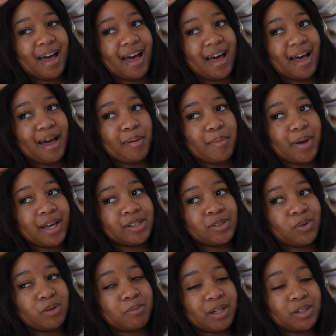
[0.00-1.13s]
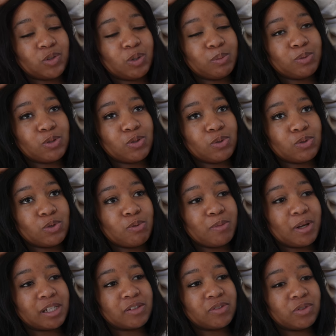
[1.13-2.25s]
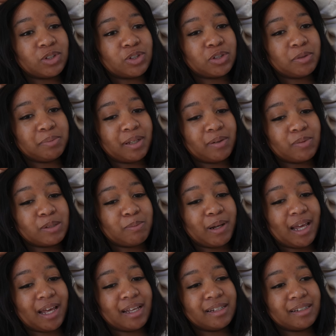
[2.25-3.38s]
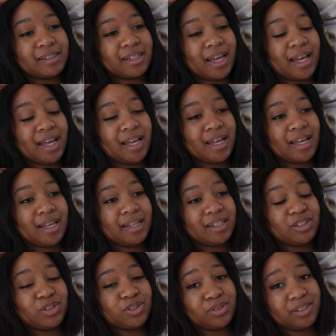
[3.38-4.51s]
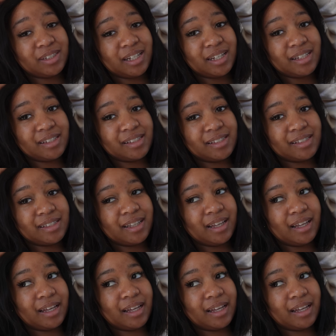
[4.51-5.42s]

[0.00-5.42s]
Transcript: I enjoyed my trip so, so much. For a trip that was planned in 2 days,